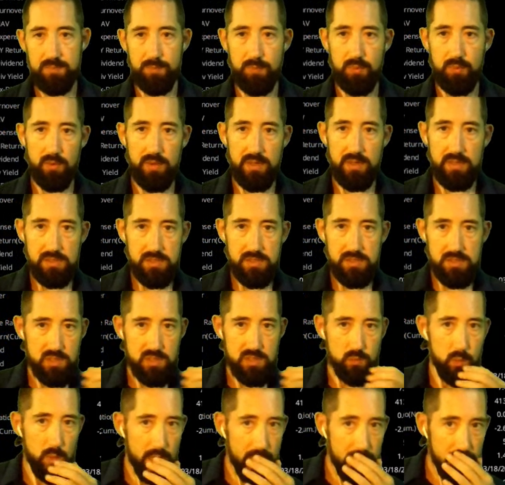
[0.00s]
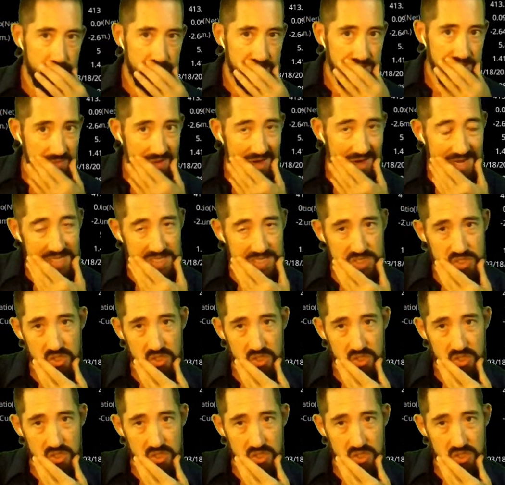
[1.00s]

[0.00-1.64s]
point swing, right?